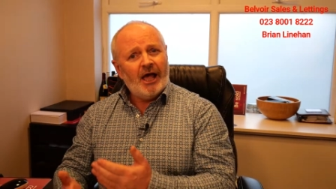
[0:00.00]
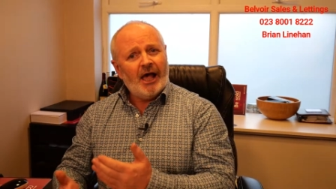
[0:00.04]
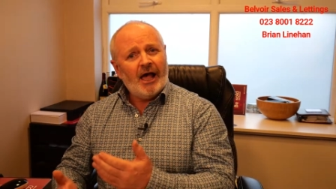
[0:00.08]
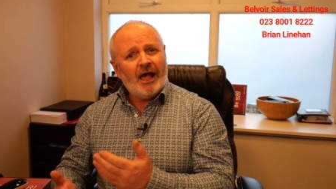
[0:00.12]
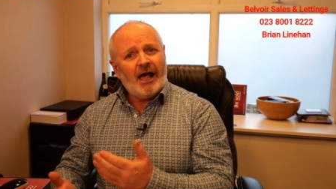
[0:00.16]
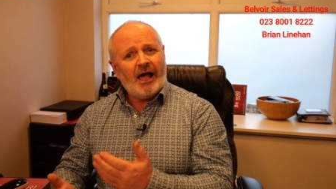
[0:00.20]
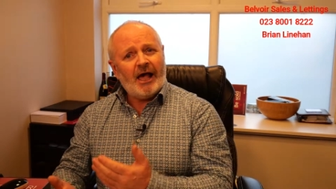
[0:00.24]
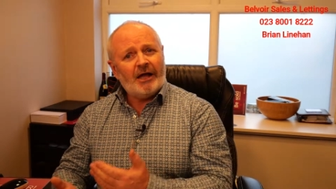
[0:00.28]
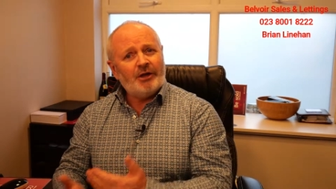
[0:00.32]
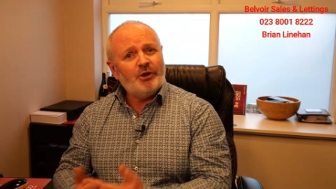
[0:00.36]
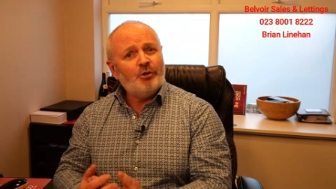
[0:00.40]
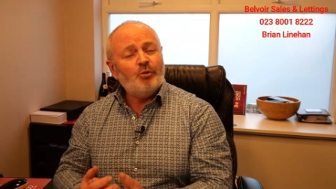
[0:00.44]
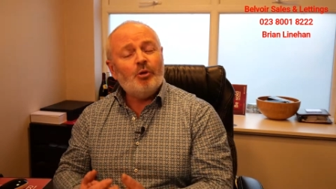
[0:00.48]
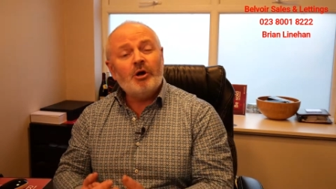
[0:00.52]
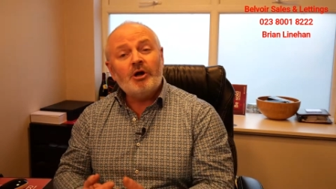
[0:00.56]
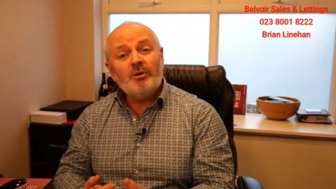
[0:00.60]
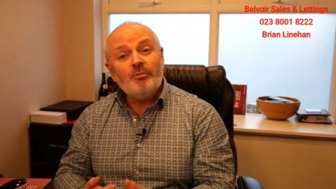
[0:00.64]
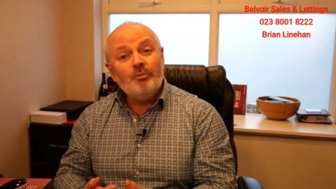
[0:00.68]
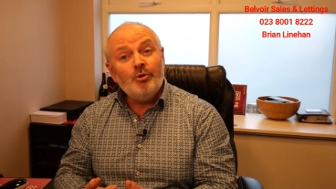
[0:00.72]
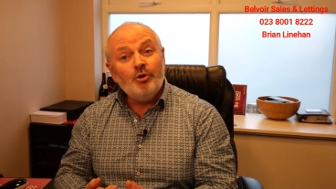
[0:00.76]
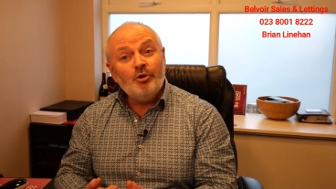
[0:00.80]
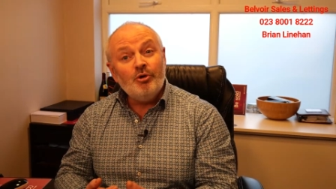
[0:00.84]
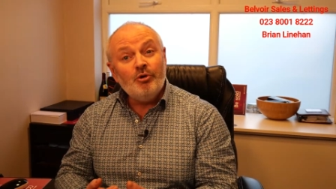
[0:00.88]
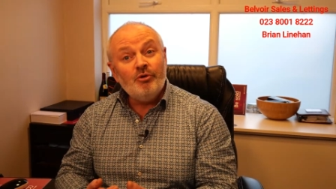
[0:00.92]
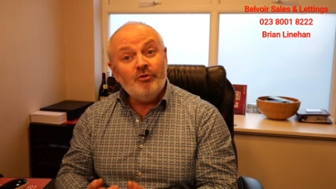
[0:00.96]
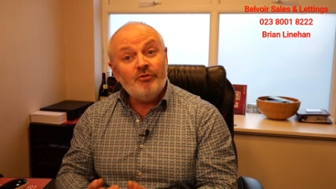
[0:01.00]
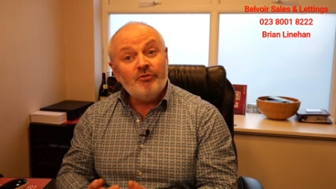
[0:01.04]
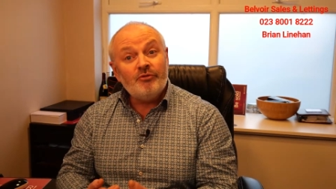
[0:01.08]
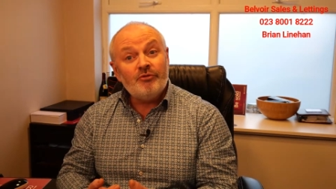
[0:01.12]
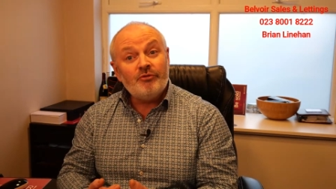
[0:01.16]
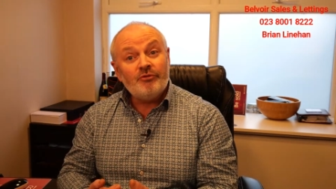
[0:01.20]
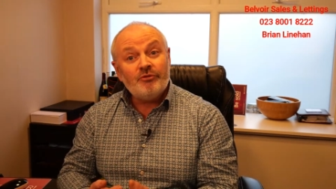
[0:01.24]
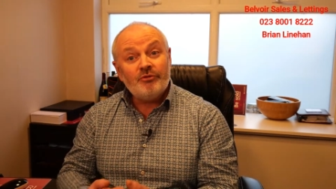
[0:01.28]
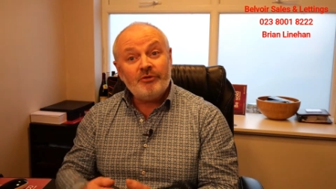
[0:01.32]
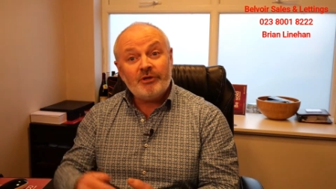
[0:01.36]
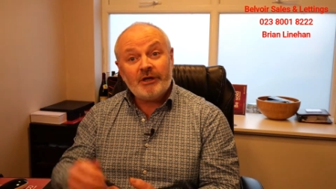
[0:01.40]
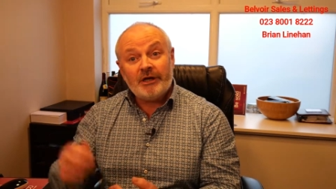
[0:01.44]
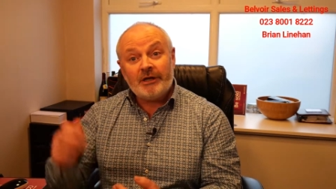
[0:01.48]
and you want to
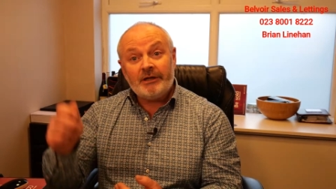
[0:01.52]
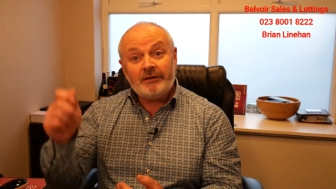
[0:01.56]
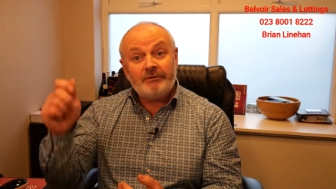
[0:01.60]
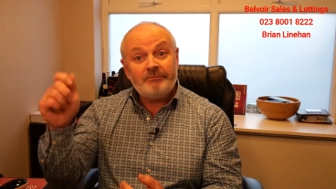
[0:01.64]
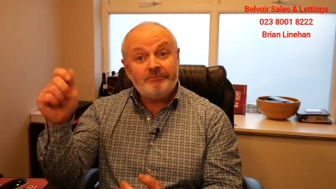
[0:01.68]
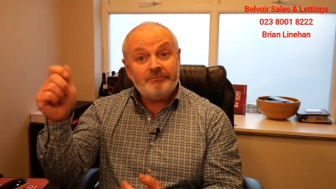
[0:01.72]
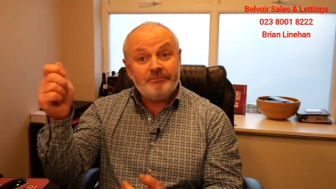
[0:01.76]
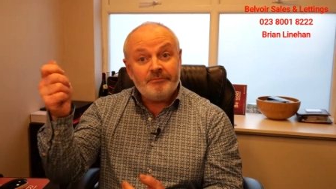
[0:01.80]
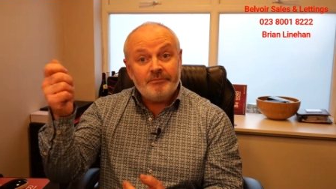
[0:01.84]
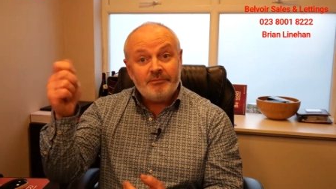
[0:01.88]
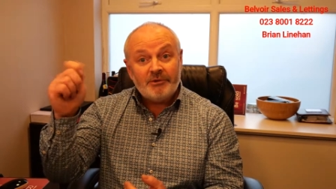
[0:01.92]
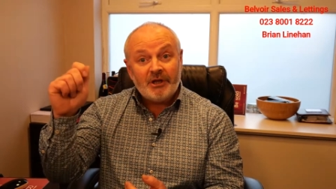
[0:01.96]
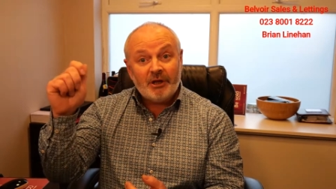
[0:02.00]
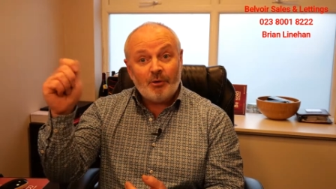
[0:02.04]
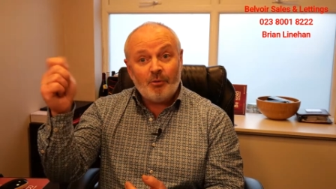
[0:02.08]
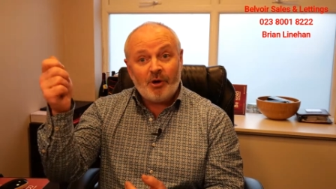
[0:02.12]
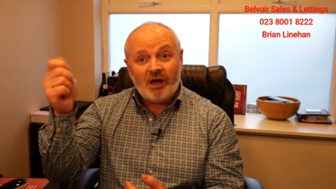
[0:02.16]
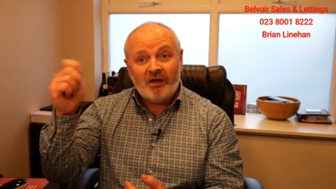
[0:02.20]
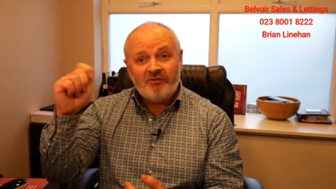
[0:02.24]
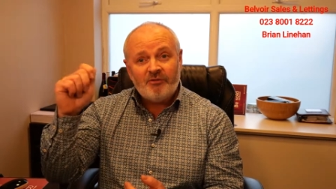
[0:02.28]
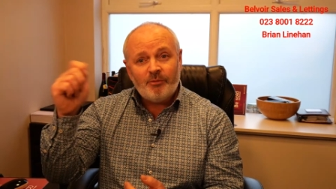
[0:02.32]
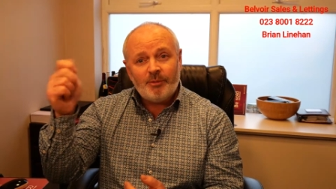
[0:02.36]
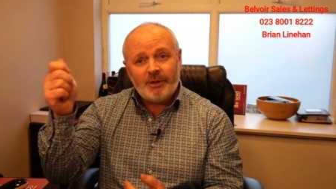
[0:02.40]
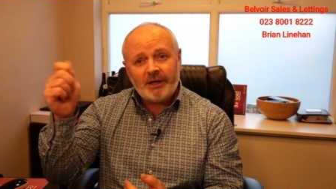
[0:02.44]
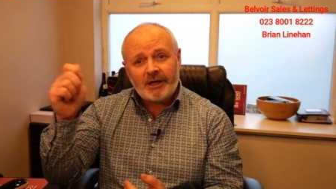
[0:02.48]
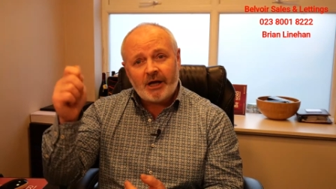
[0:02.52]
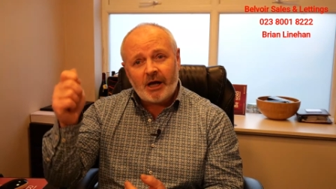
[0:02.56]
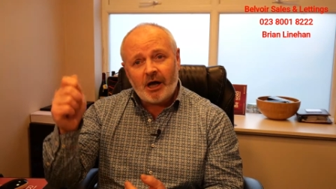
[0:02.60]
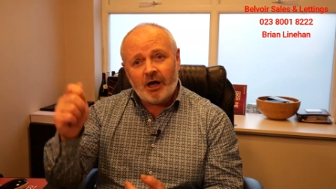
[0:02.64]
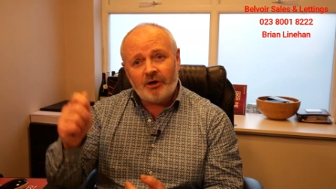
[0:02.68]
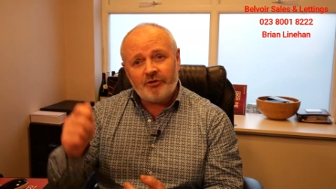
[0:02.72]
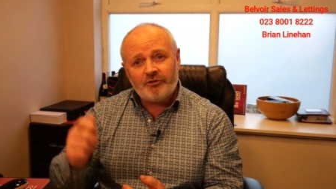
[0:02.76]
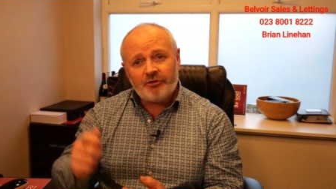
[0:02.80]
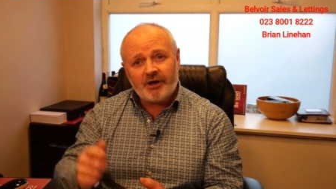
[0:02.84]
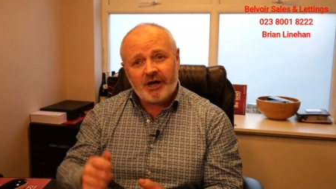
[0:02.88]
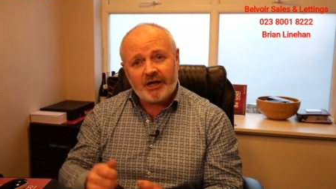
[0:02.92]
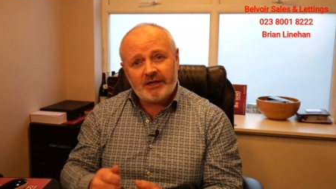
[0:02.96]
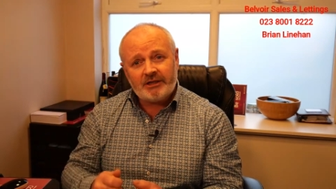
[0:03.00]
move, and they waive a bit of
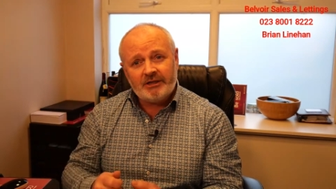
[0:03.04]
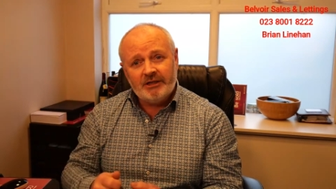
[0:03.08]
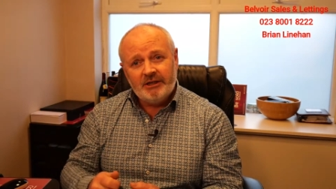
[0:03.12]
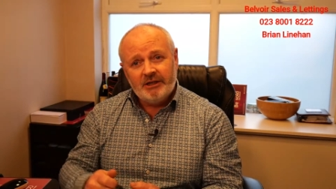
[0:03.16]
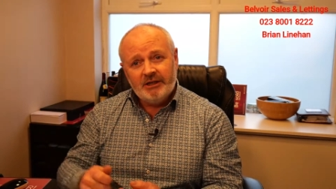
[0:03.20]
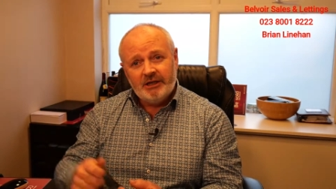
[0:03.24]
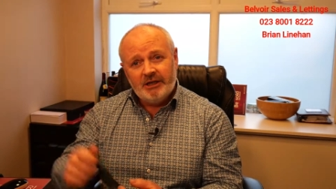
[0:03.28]
contract.